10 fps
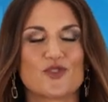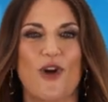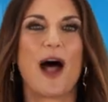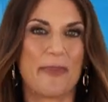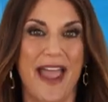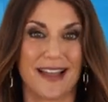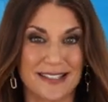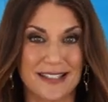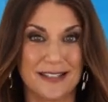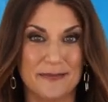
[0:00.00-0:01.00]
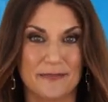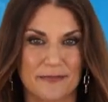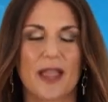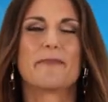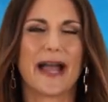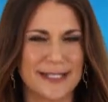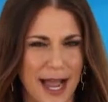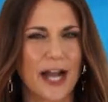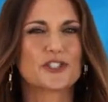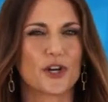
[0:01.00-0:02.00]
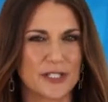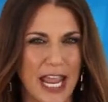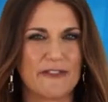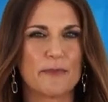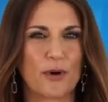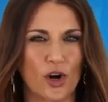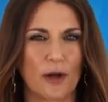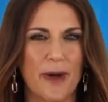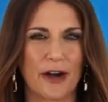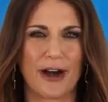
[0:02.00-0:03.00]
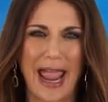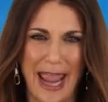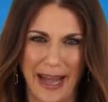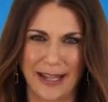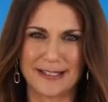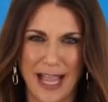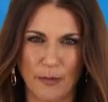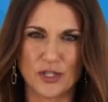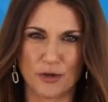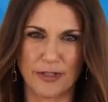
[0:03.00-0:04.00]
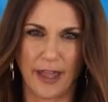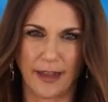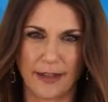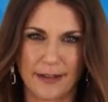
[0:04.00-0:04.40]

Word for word: Drop Acid by Doctor David Perlmutter. Hey, it's not what you think.